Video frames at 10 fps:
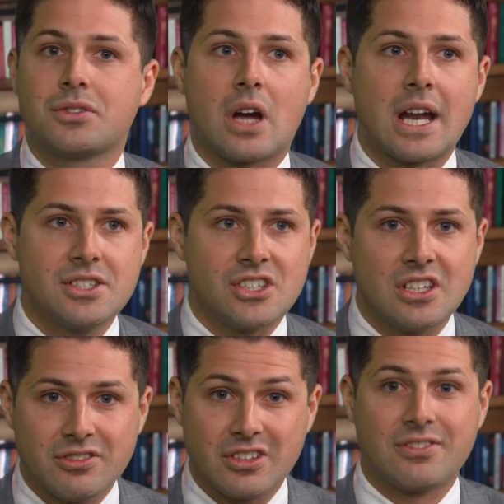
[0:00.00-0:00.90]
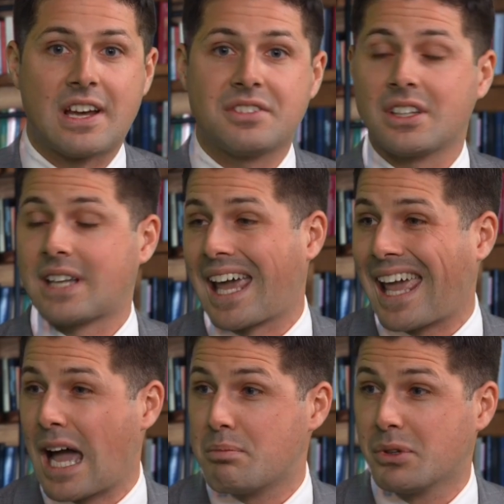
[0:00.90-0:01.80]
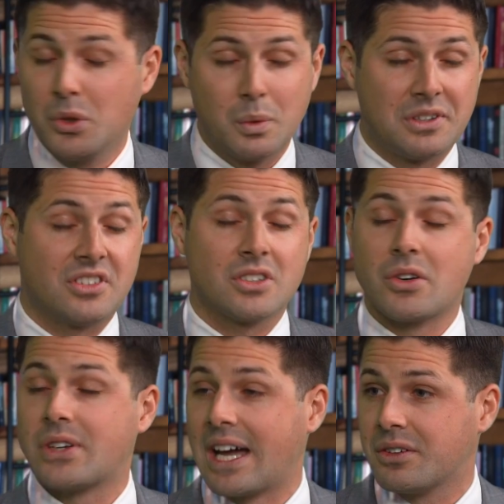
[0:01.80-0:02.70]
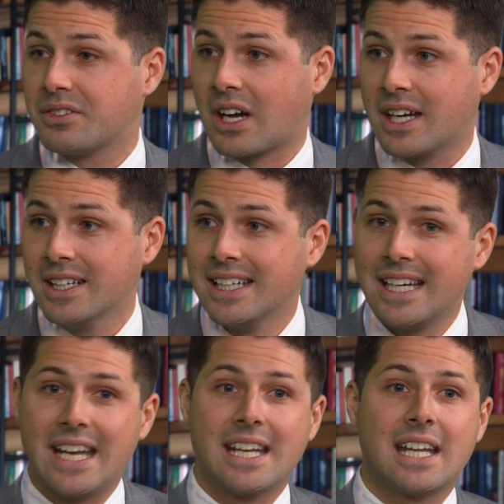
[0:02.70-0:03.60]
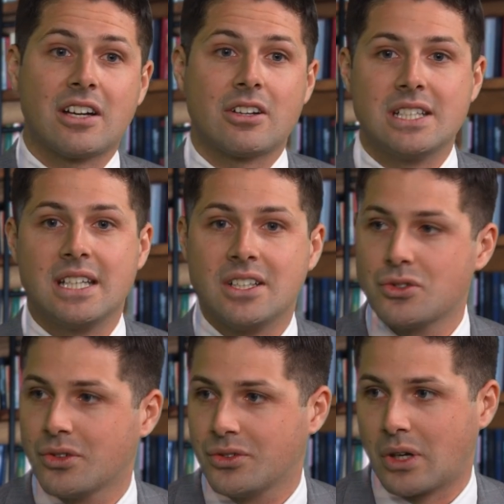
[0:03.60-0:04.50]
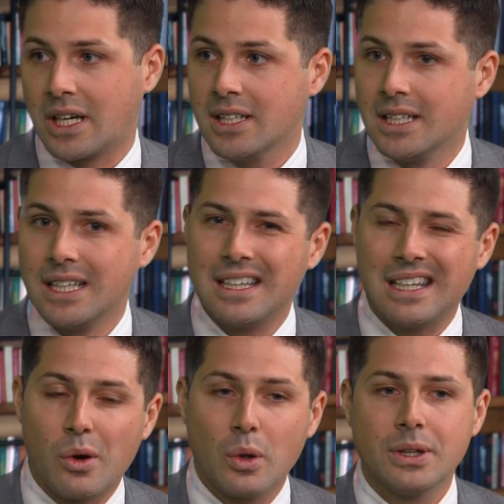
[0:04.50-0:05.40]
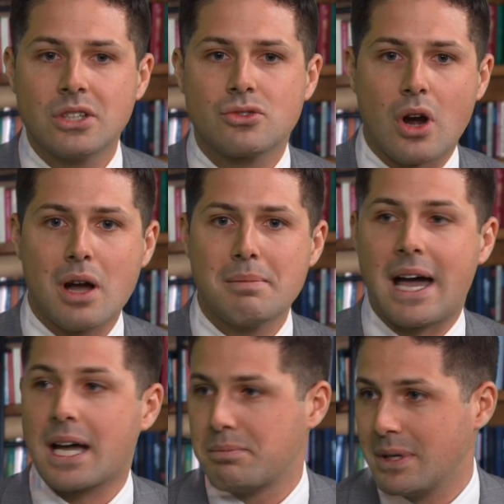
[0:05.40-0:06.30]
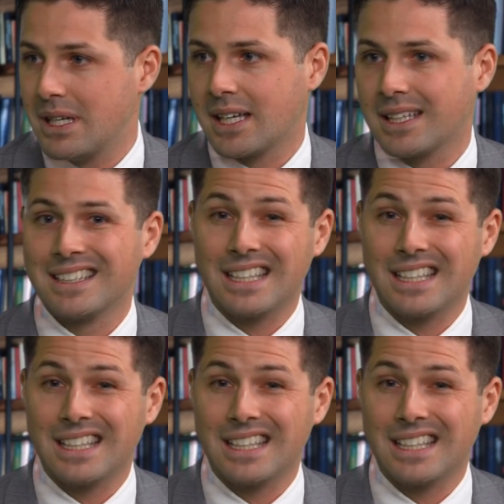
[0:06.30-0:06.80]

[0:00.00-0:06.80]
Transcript: strategy for investing that capital with zero downside and a guaranteed interest rate. The only drawback being